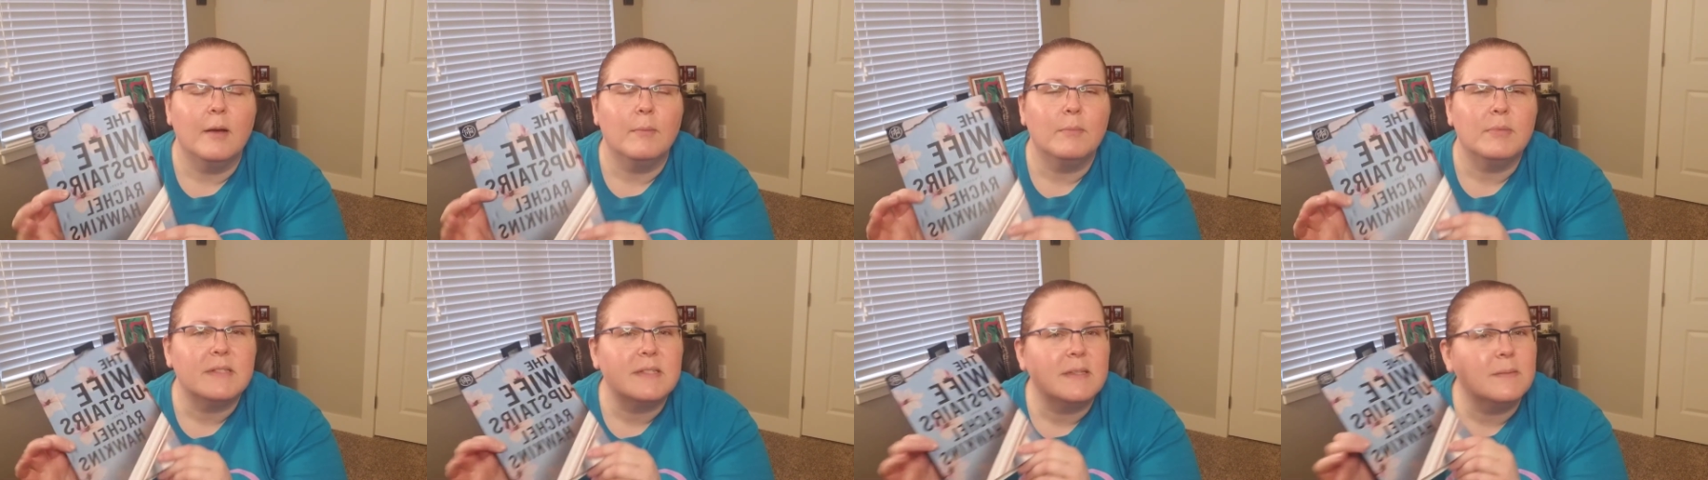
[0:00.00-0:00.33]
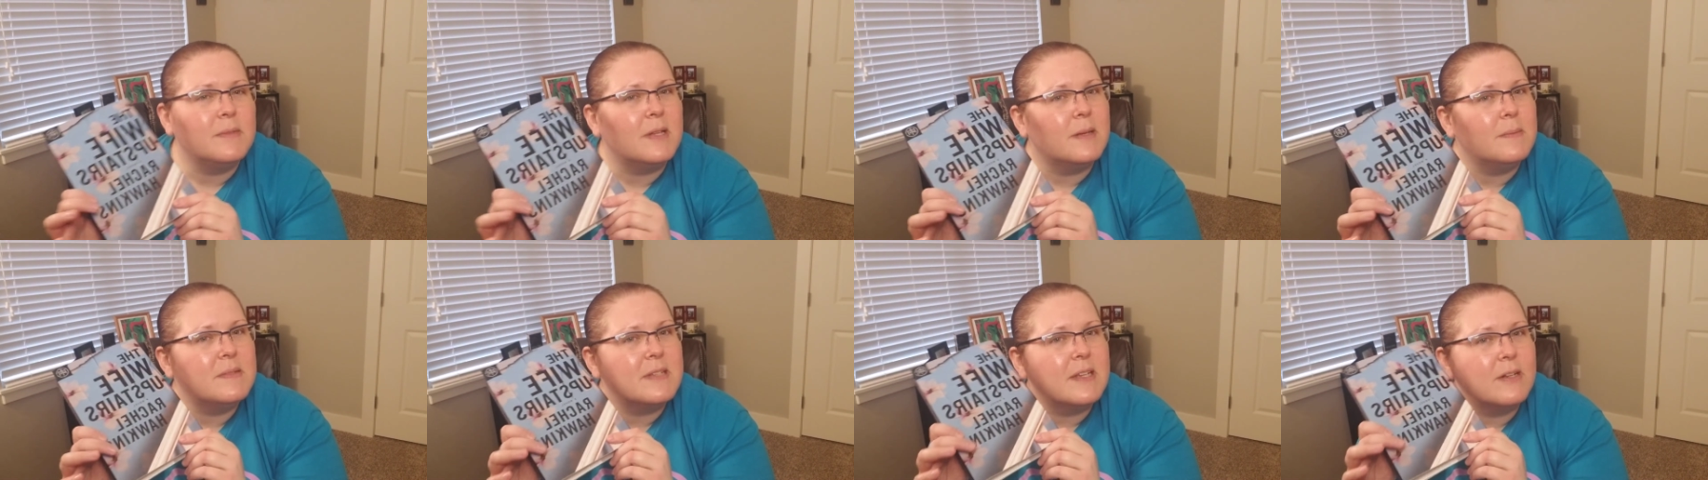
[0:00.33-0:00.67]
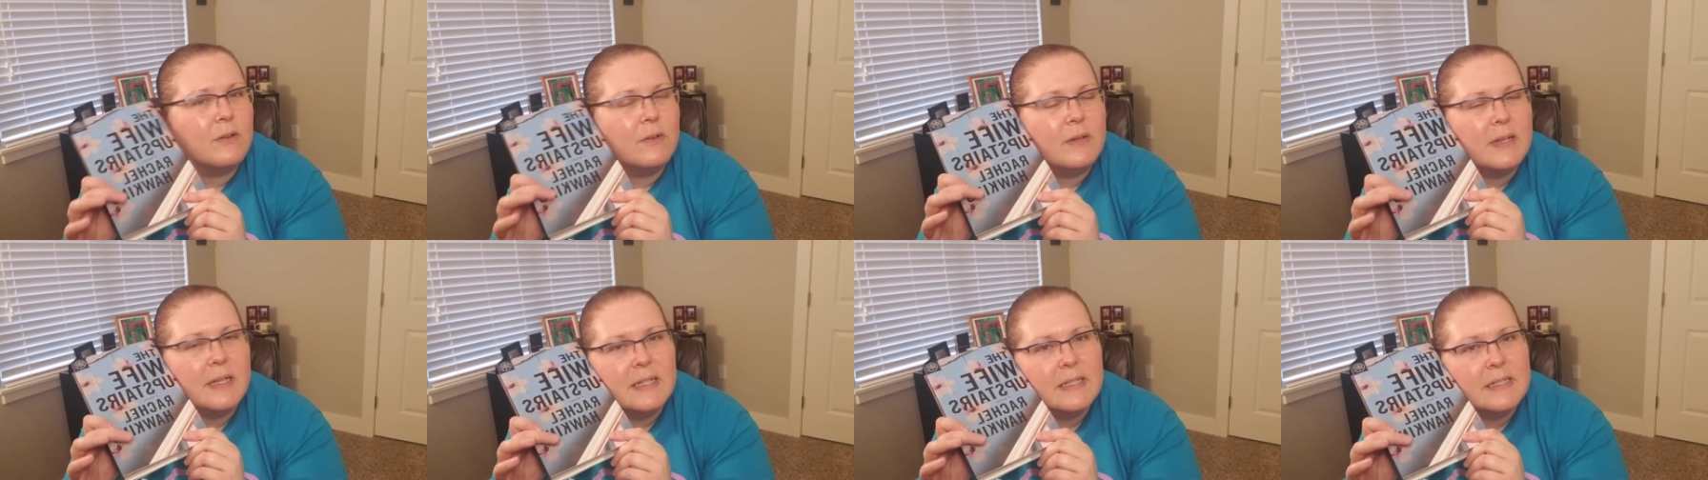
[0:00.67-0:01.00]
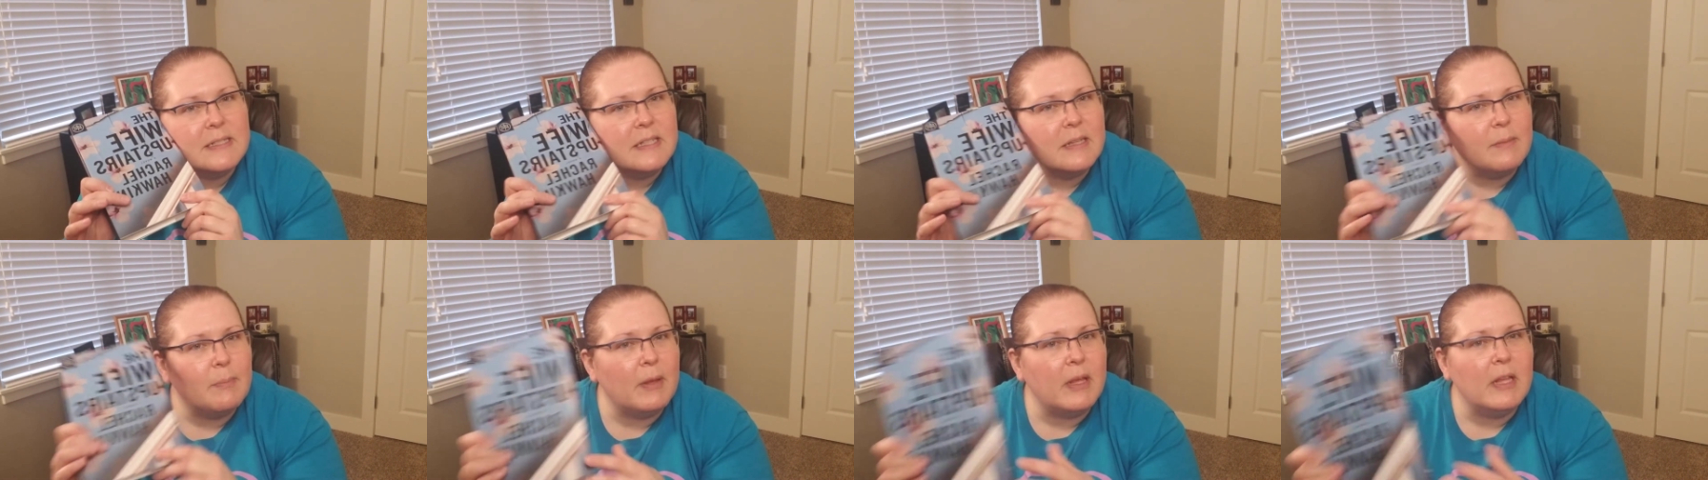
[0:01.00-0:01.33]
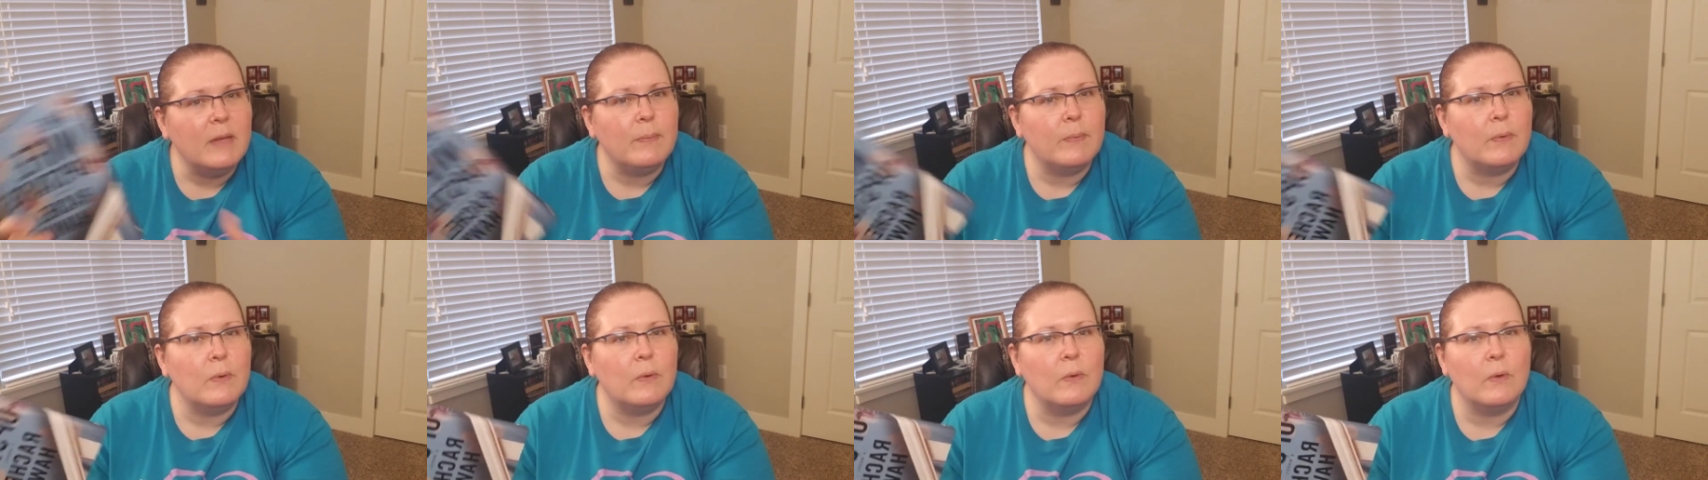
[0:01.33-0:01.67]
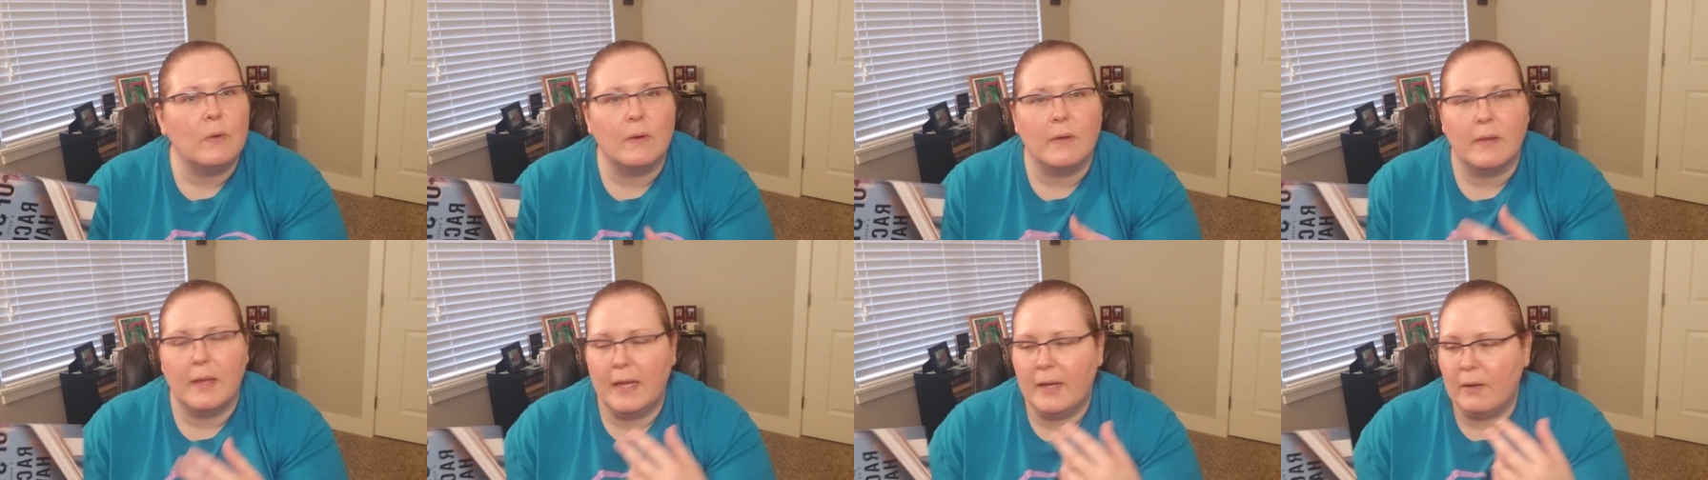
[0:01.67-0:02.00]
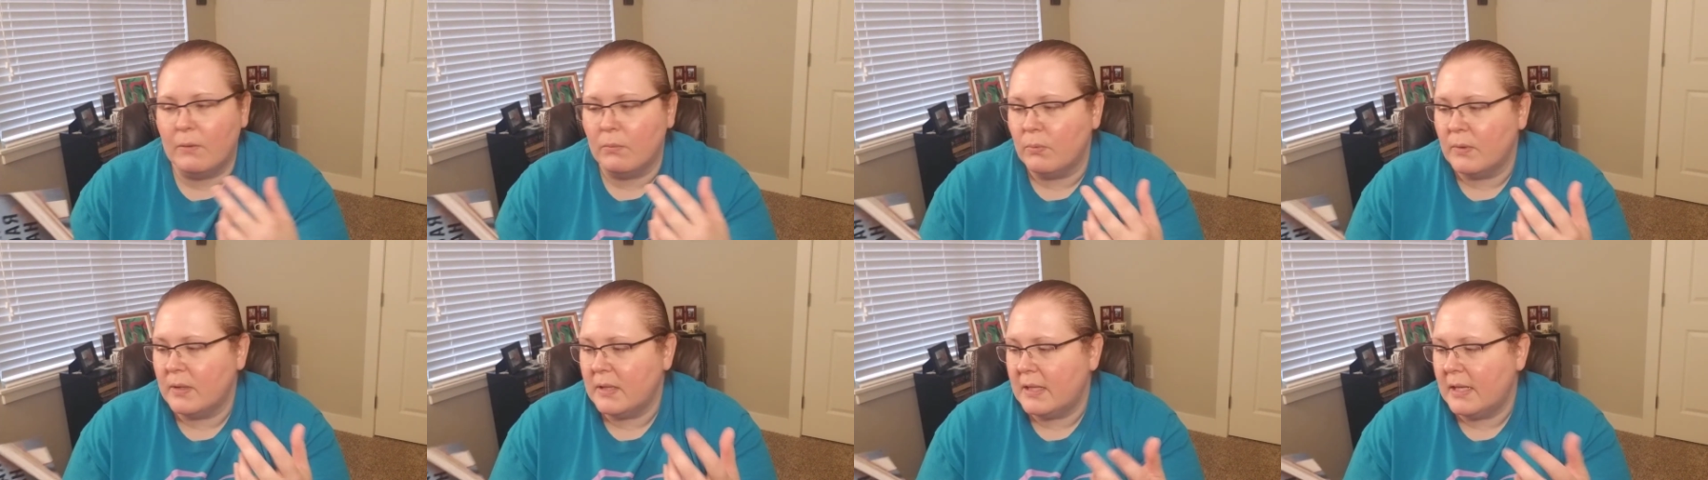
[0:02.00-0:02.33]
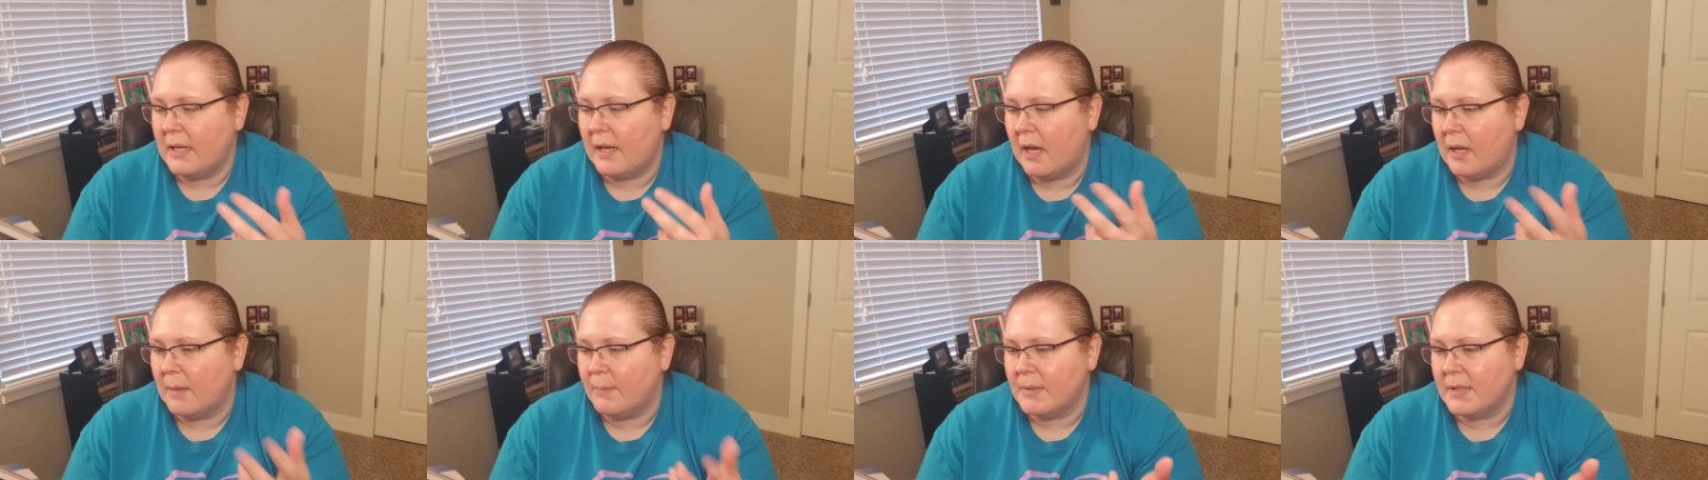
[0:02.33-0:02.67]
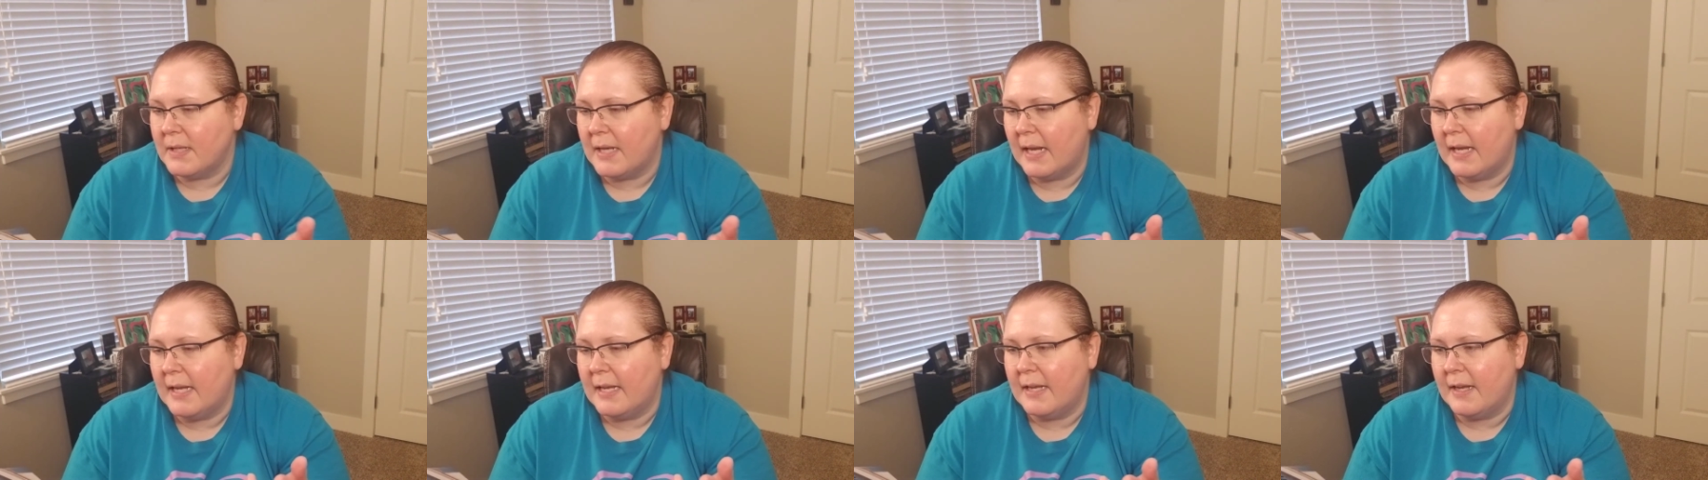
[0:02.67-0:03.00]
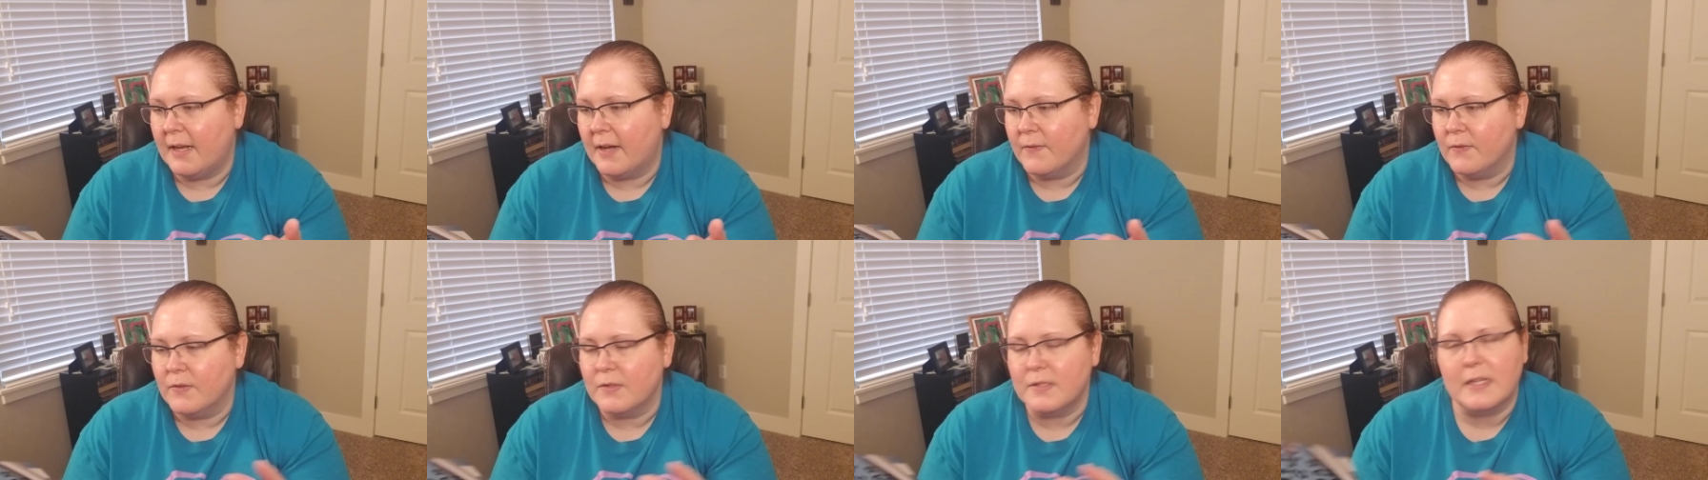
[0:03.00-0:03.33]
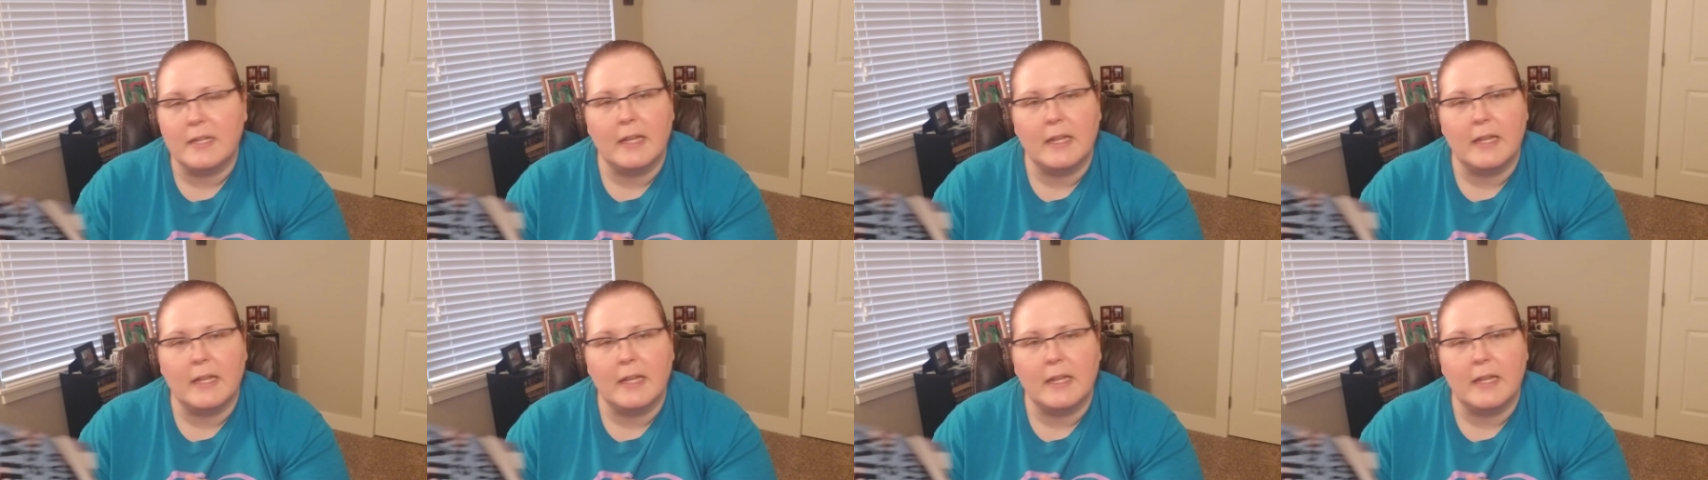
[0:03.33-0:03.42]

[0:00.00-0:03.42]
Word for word: But sometimes I don't need to see people or like really complicated covers.